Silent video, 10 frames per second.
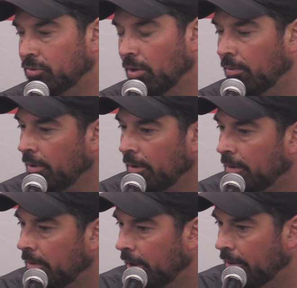So
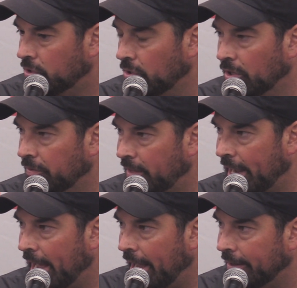we're still looking for
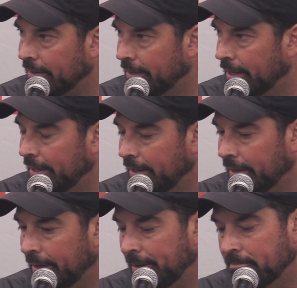that guy.
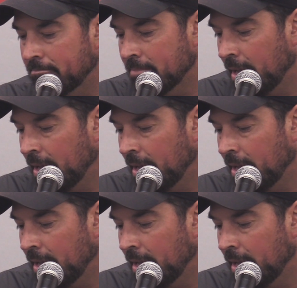And,